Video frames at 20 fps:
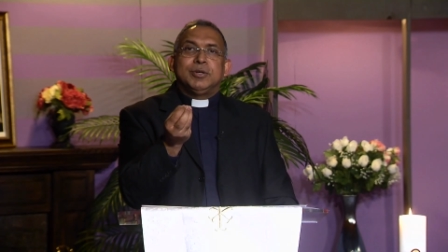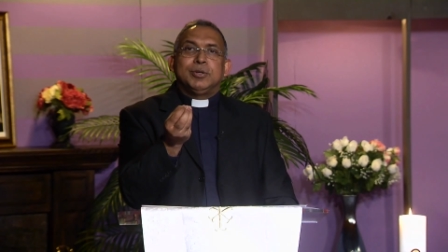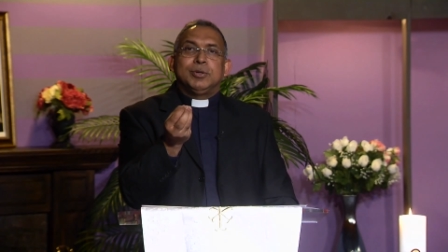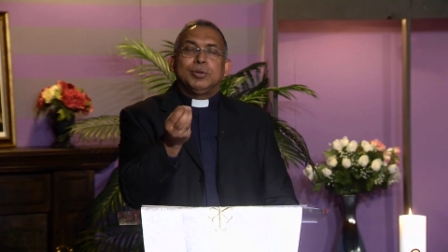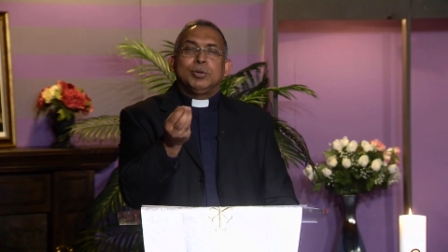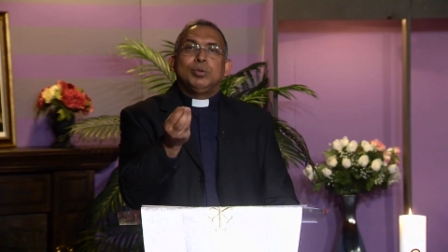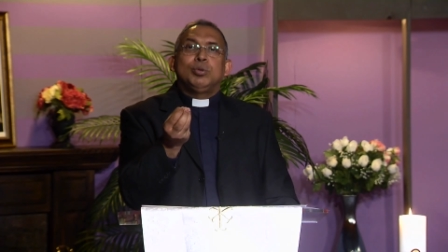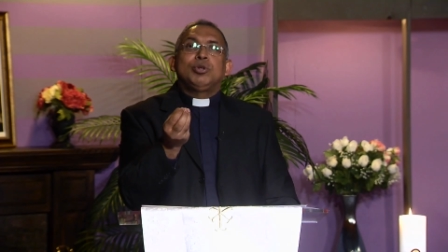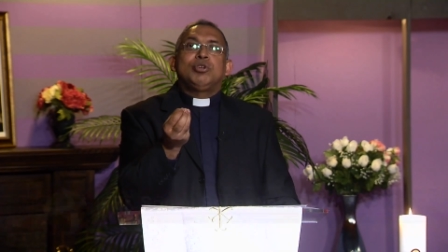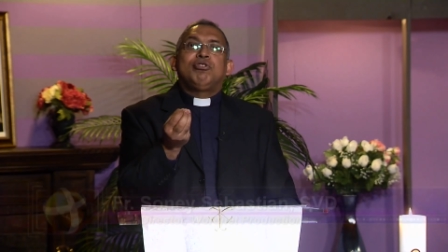
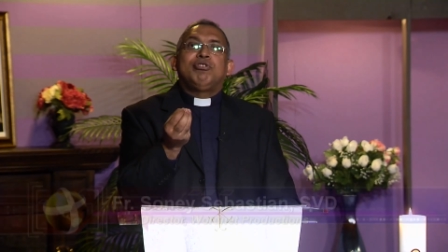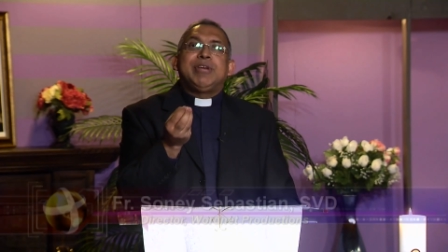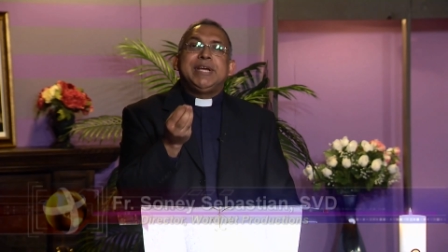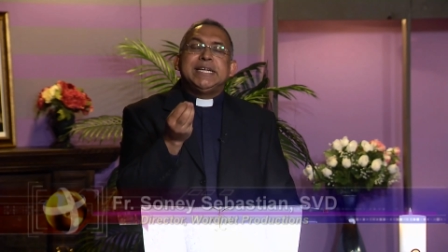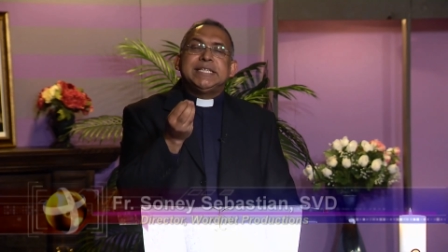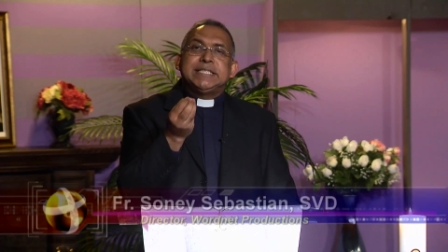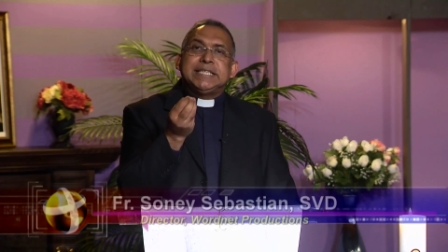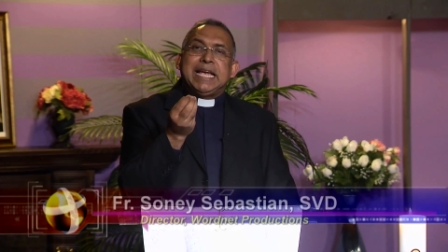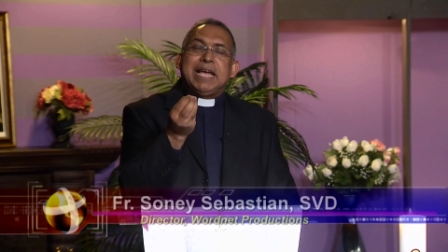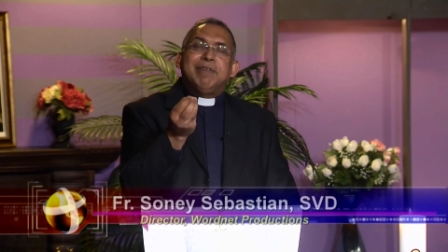who
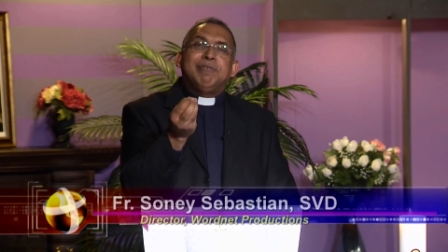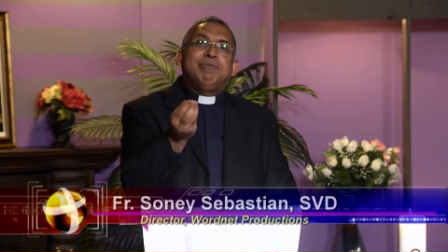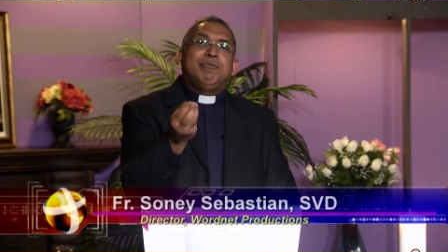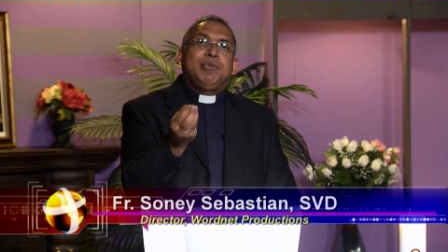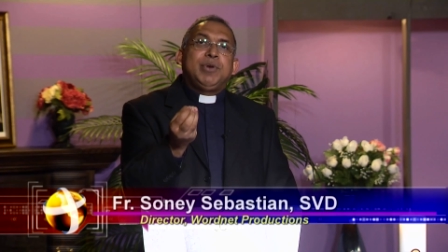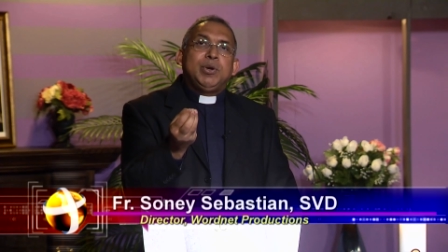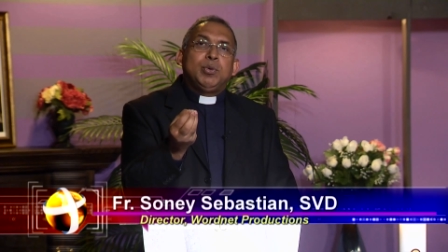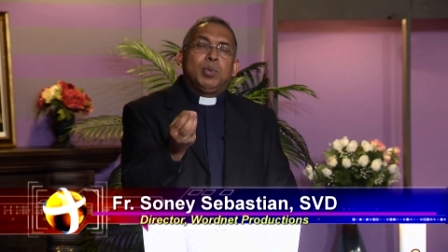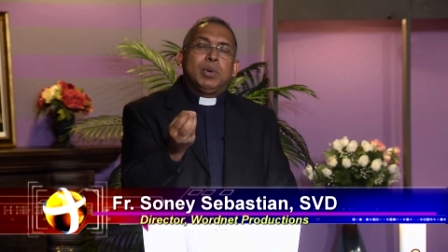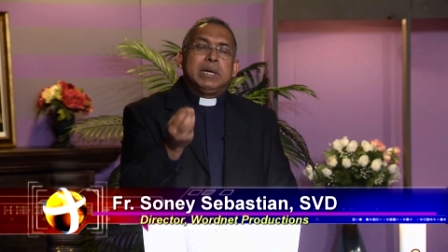treats
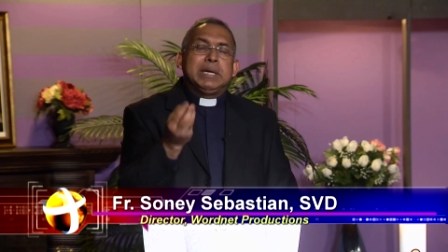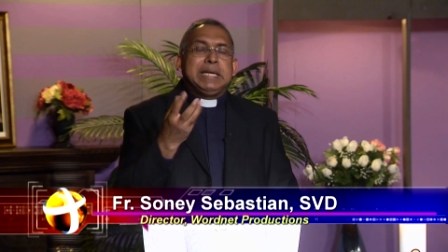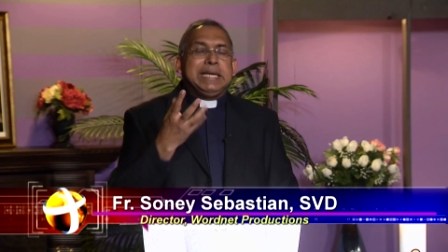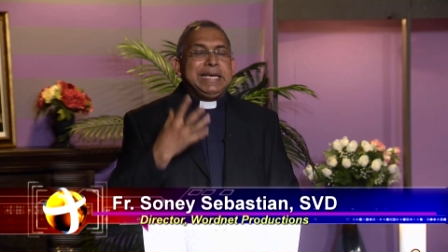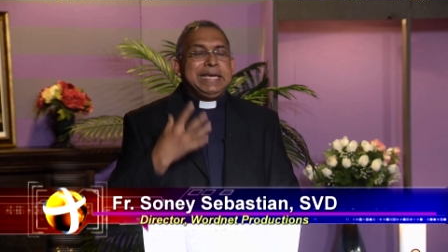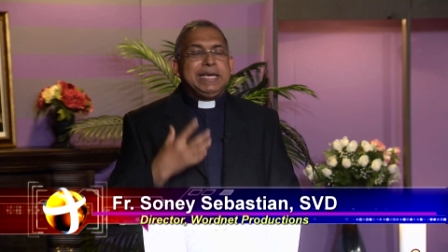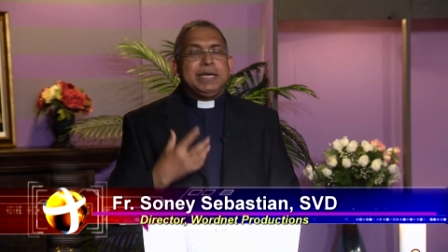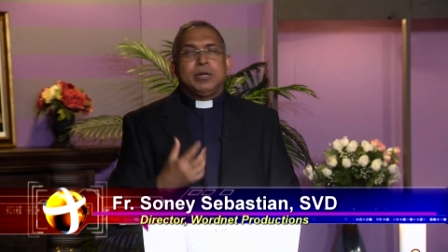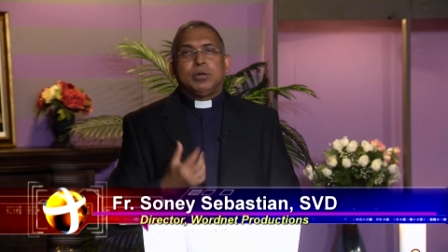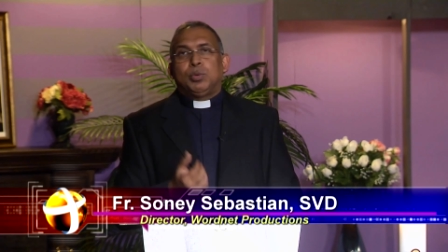everyone
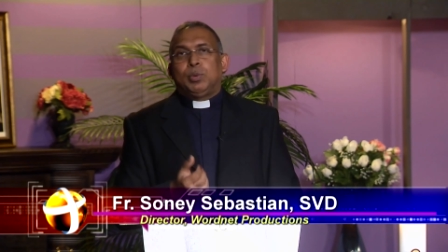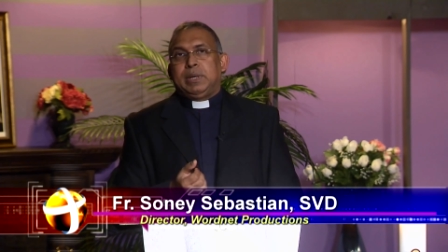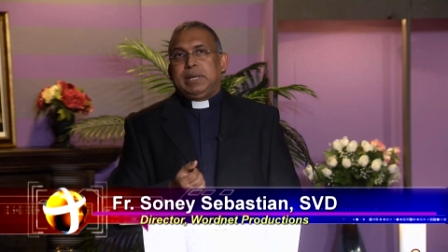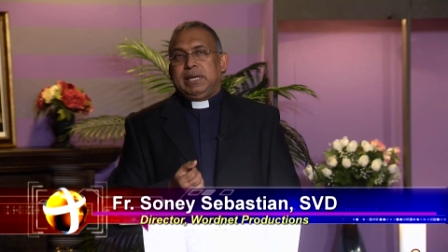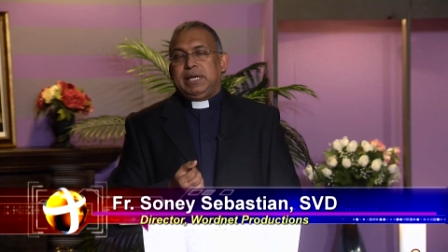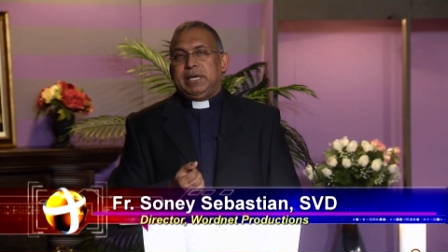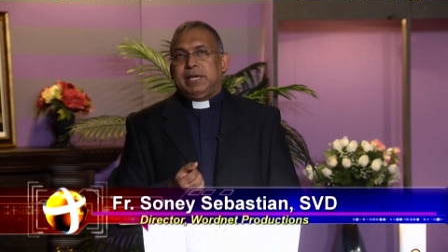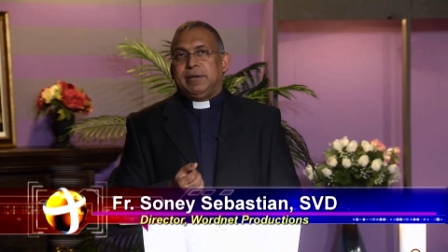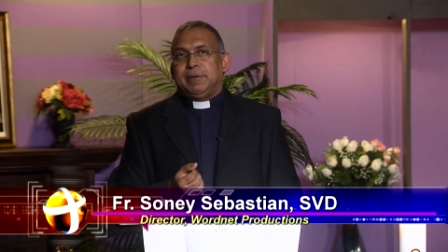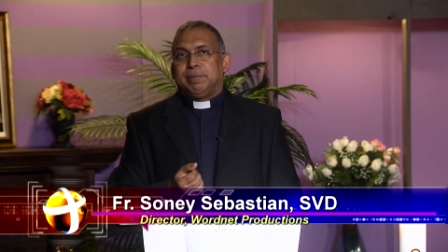
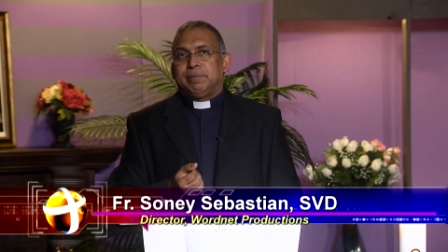equally.